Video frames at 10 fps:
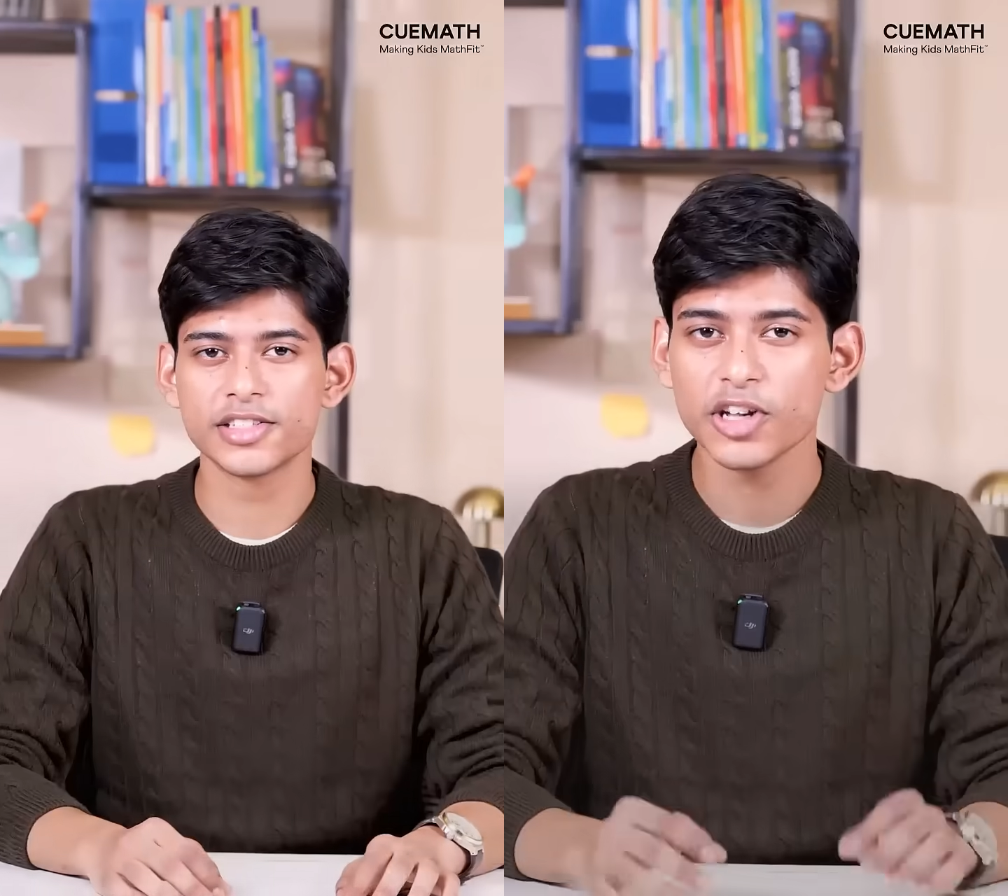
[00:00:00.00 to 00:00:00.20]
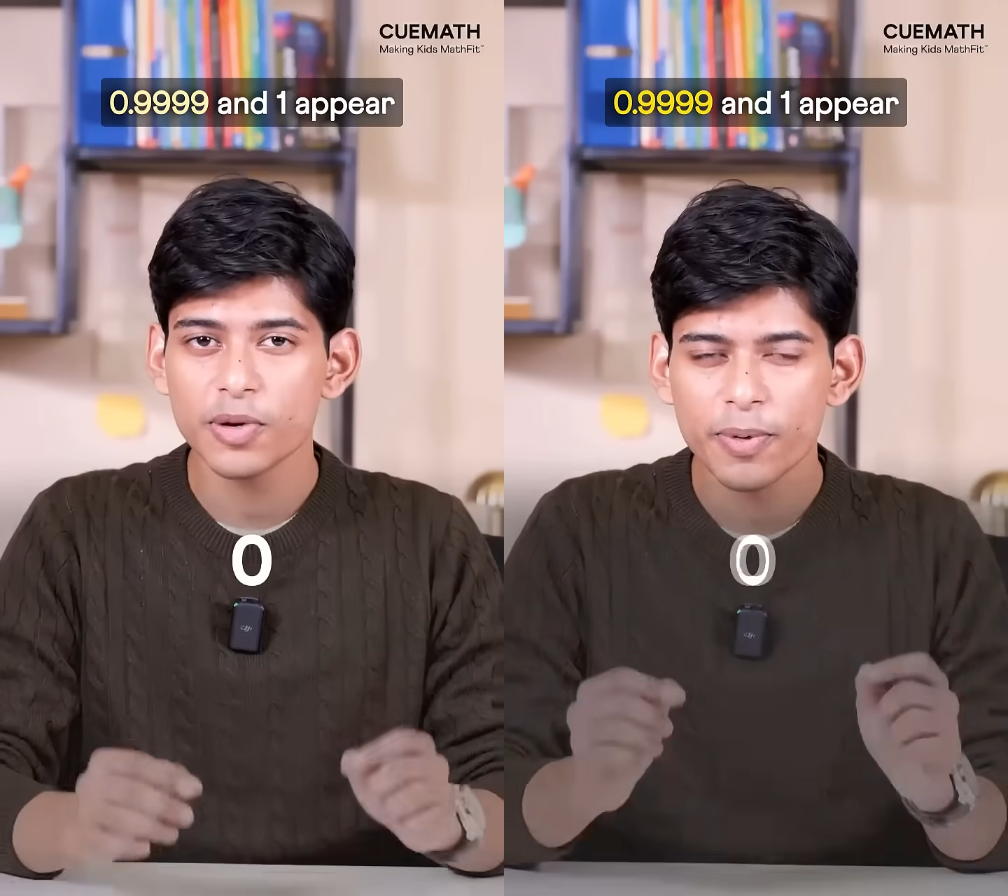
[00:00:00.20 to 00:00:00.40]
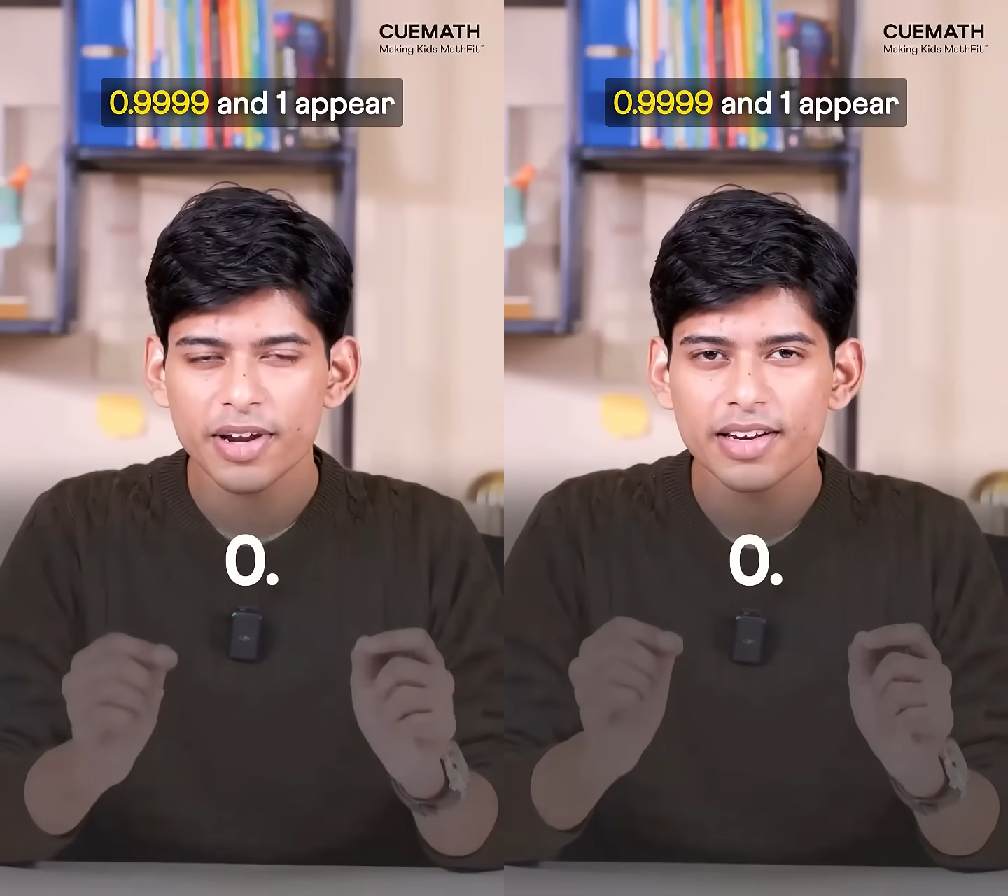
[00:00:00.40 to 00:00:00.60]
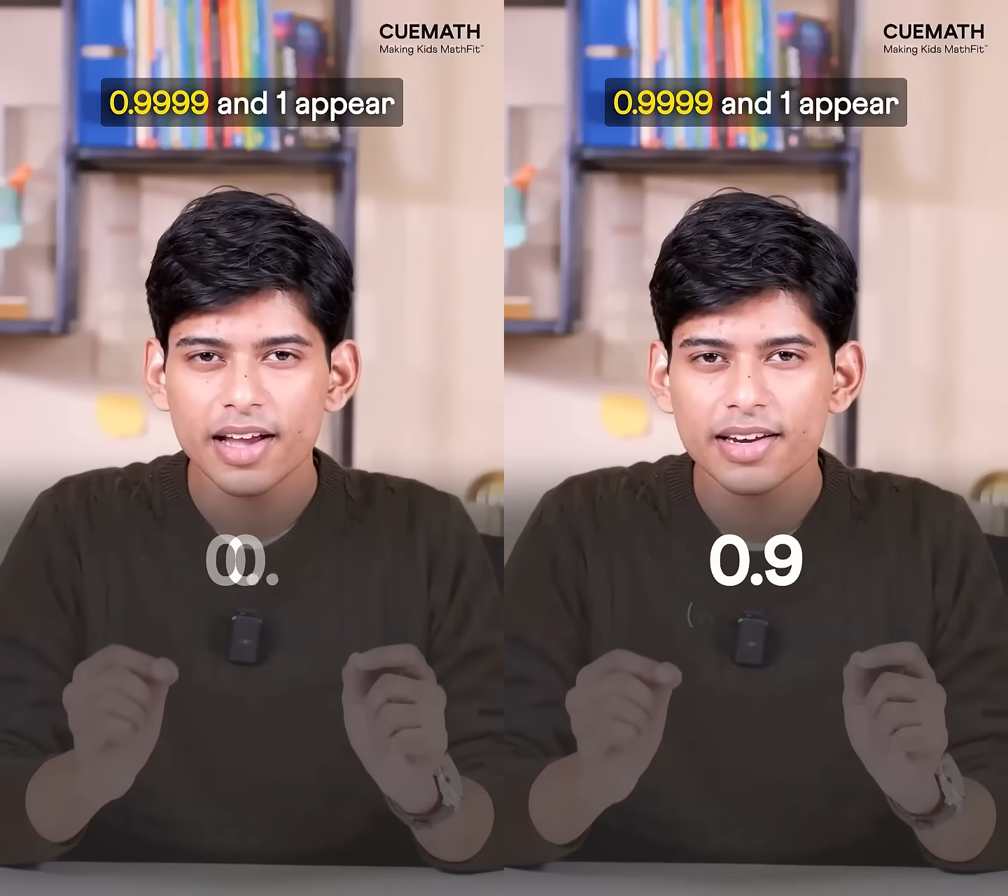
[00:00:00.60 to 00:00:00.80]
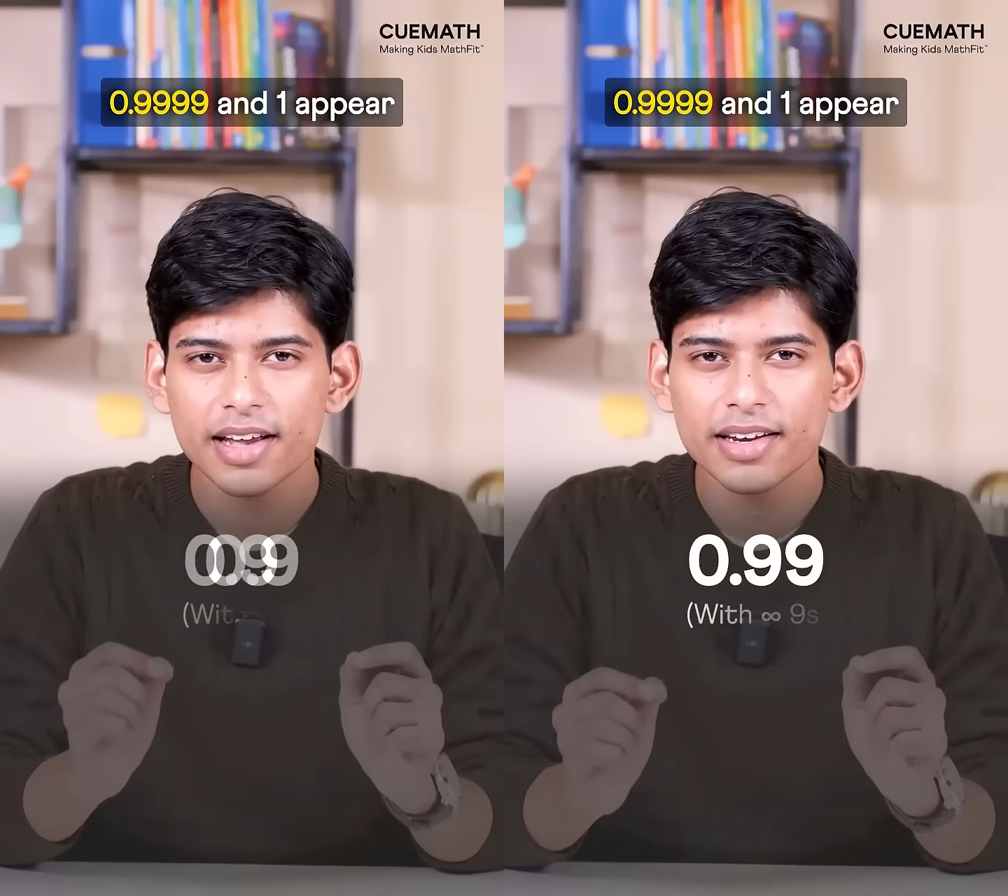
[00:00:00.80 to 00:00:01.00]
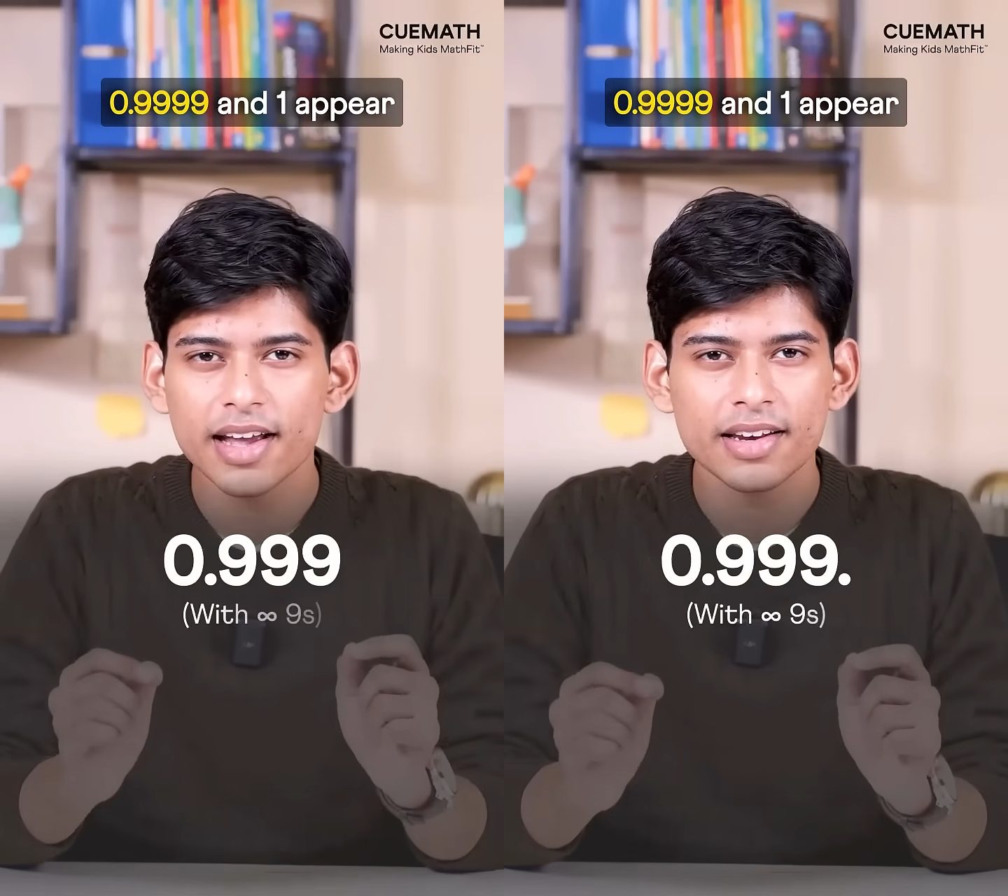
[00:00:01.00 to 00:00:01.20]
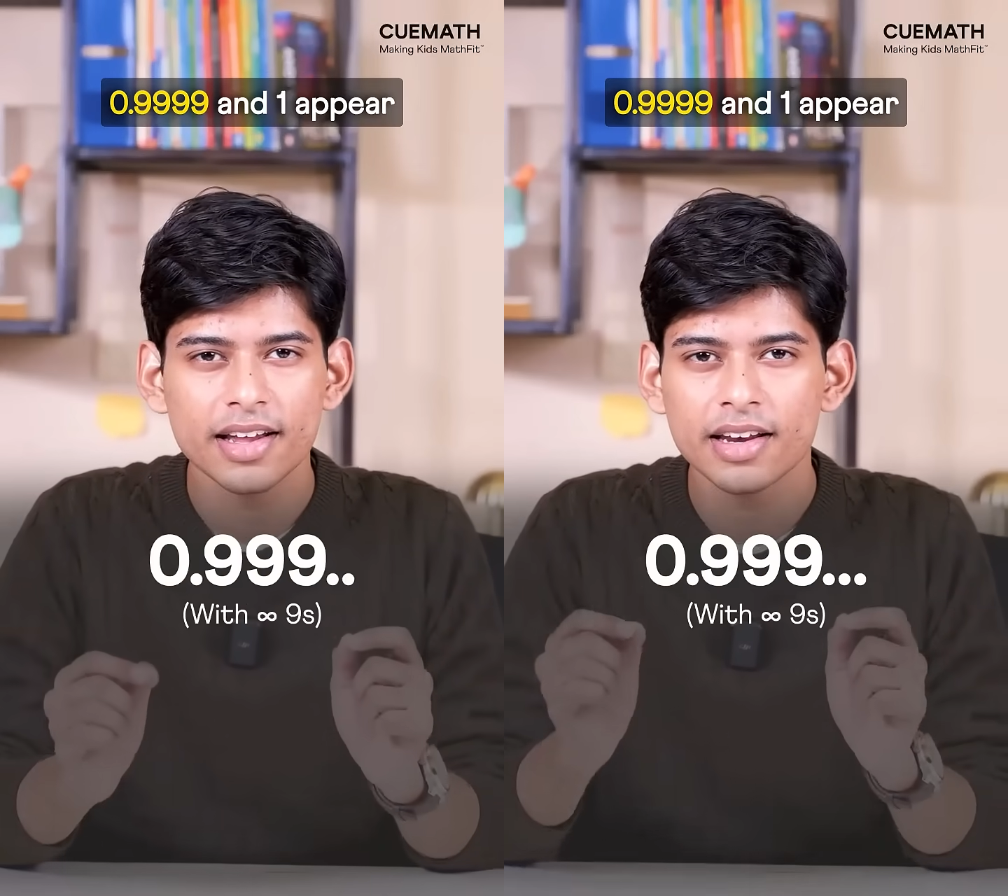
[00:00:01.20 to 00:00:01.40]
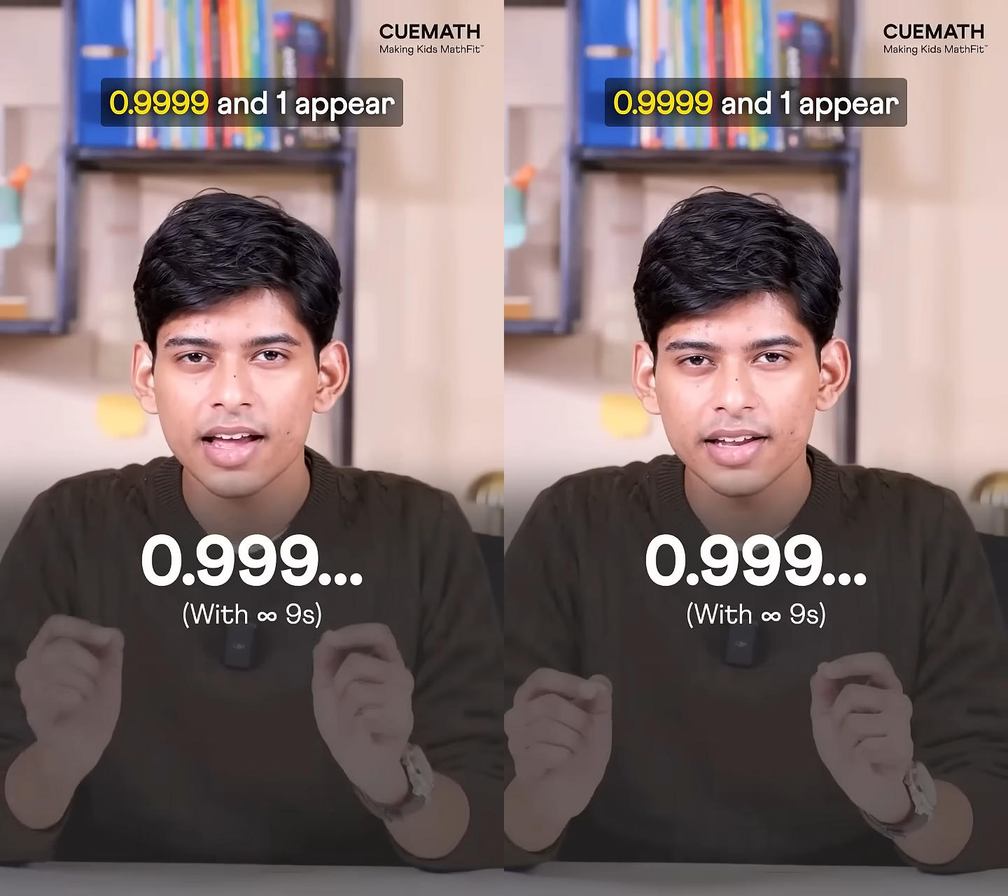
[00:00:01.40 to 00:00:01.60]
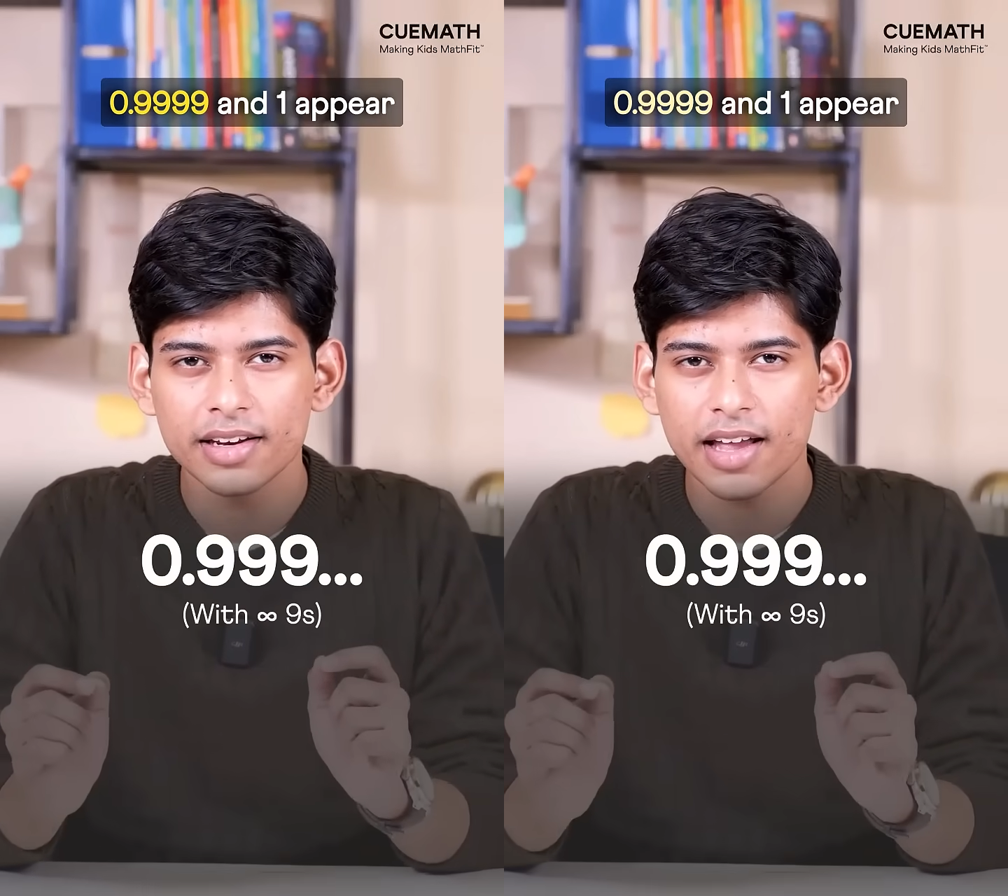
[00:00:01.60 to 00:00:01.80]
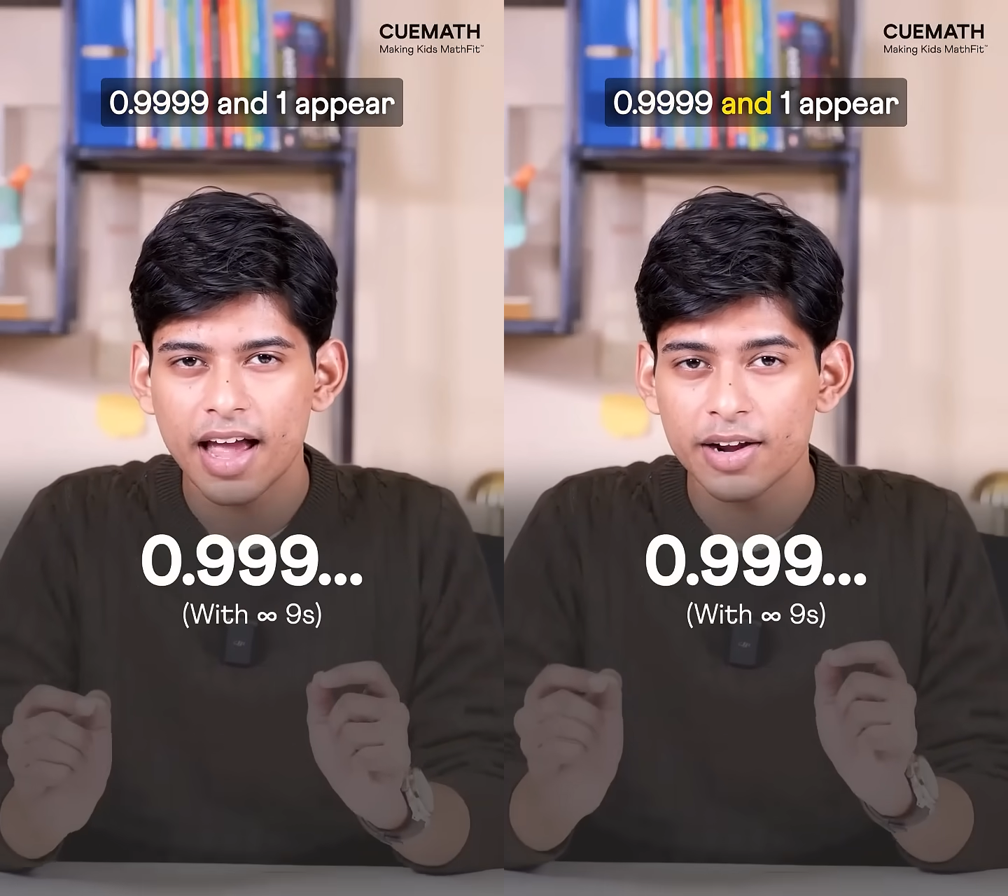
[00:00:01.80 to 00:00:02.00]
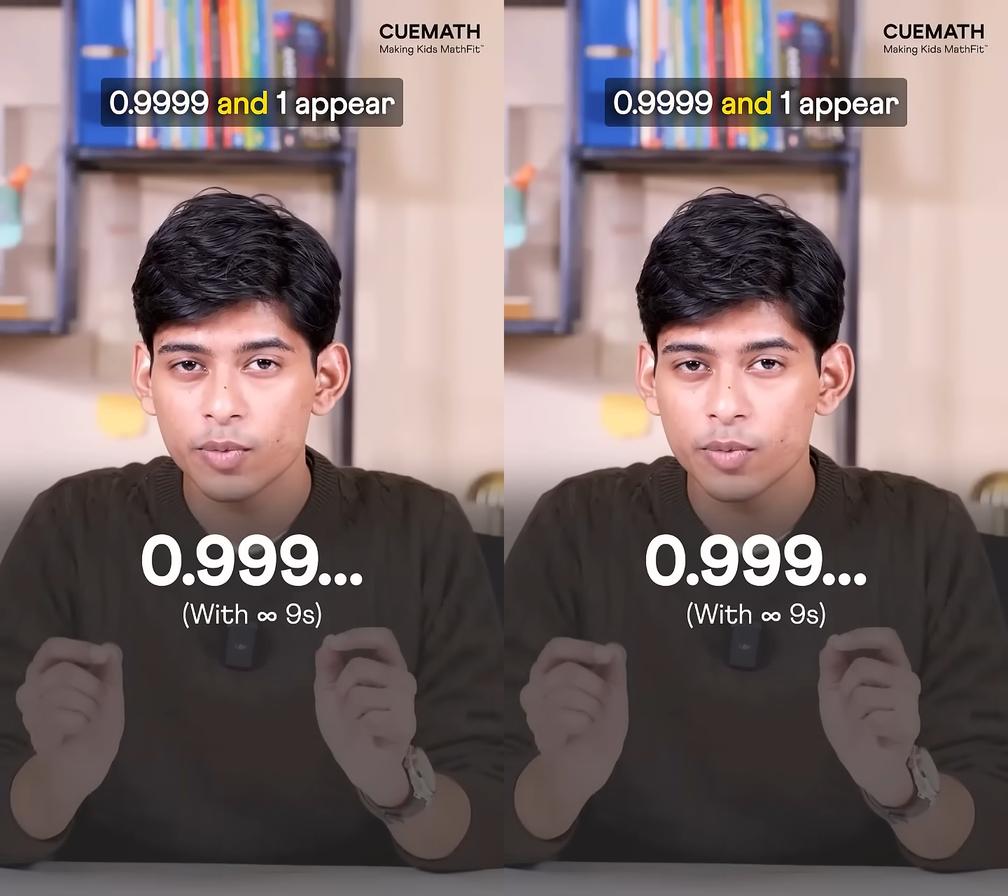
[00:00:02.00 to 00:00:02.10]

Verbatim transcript: 0.99999